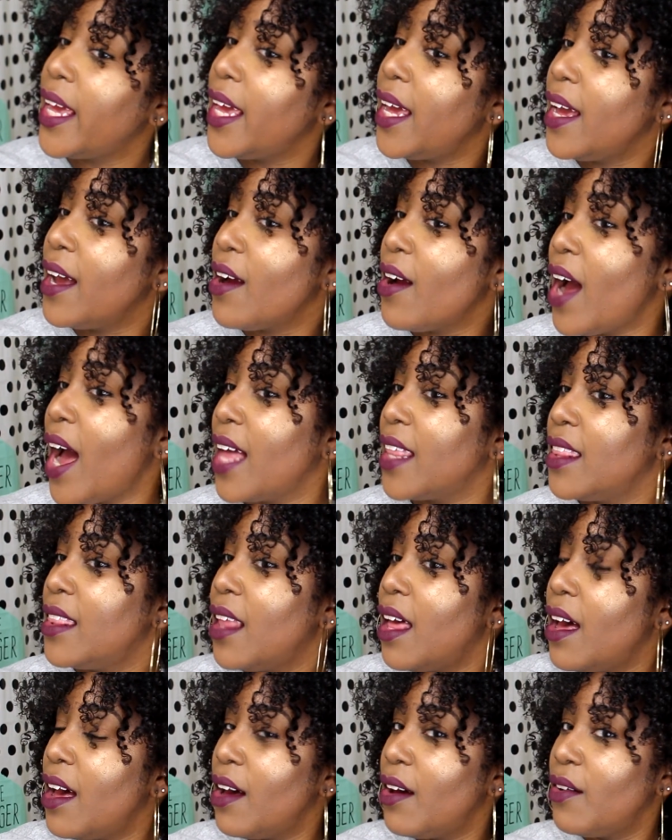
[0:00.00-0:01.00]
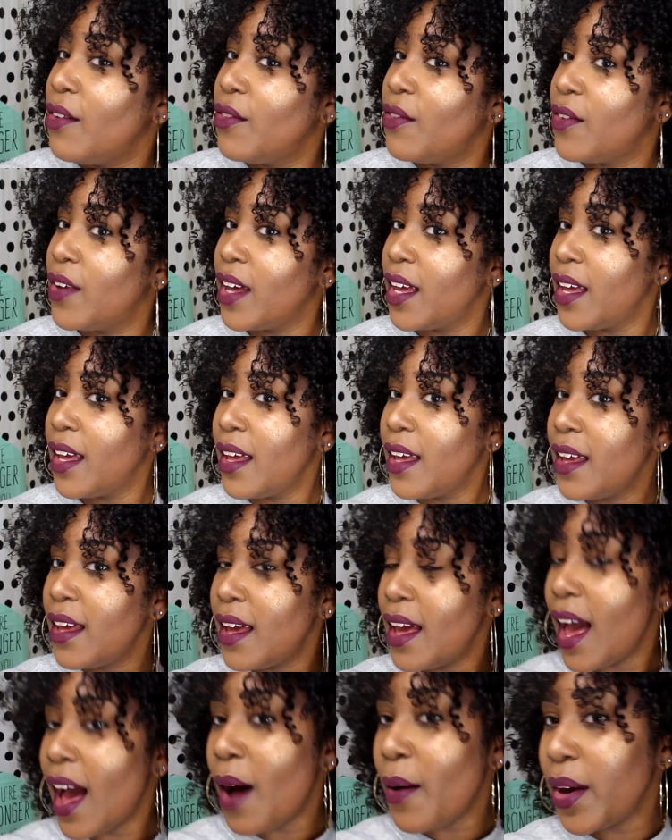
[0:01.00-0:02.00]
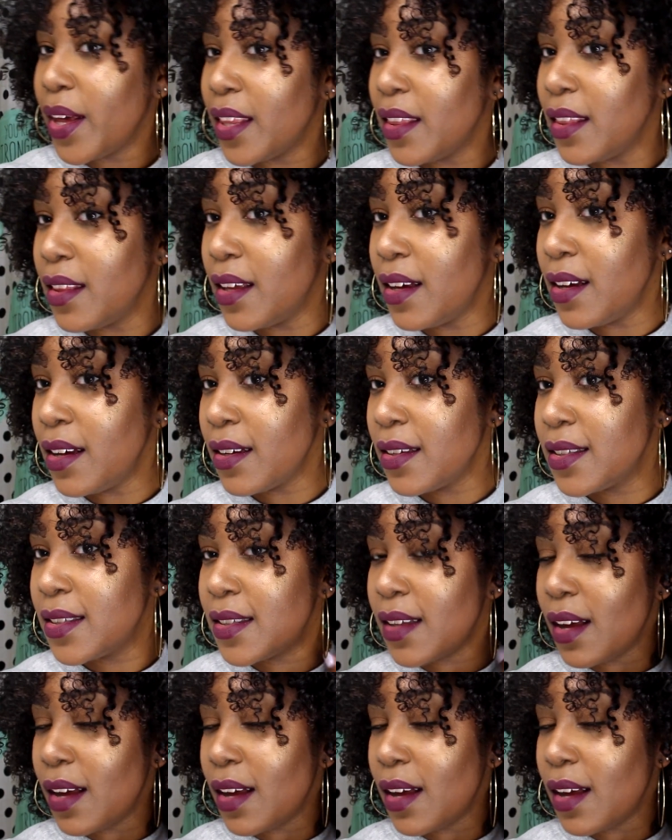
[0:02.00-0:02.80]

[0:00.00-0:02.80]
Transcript: here, I love how it looks.